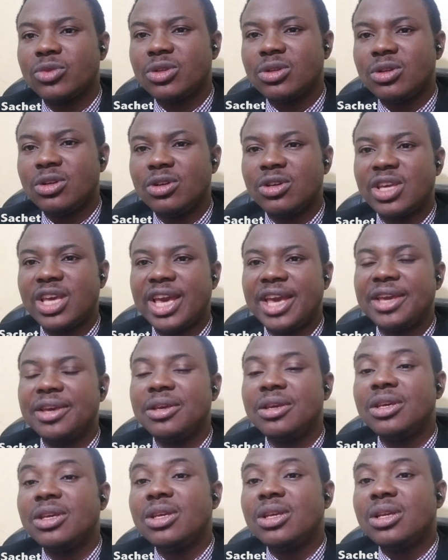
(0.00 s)
Okay.
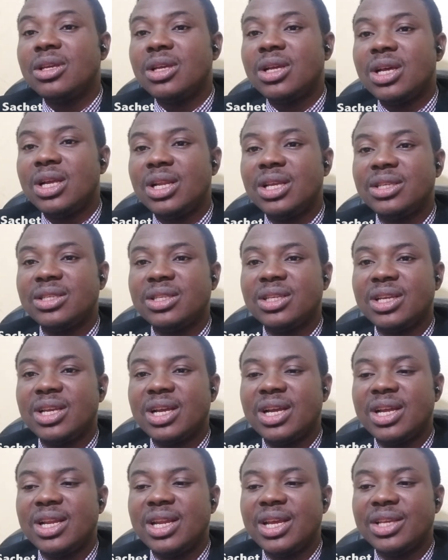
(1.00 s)
Now let's take our
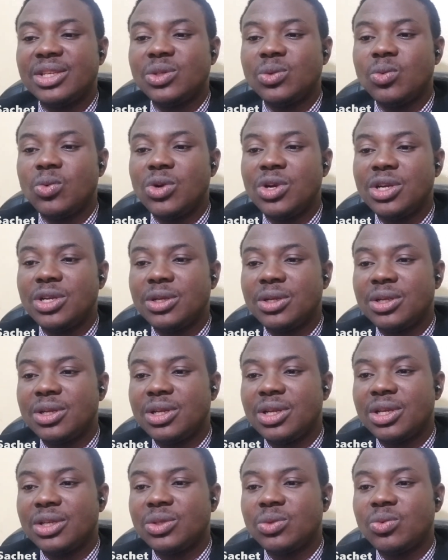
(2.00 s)
next word. The
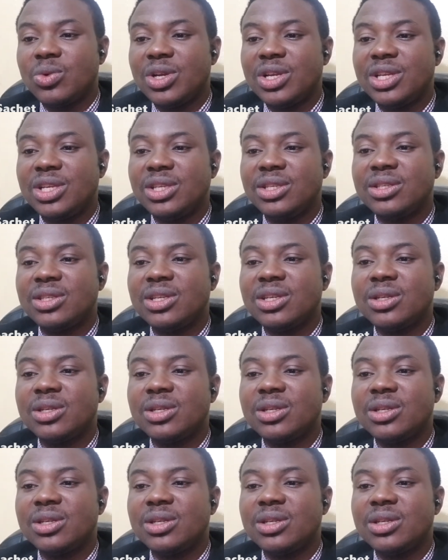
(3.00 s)
next word is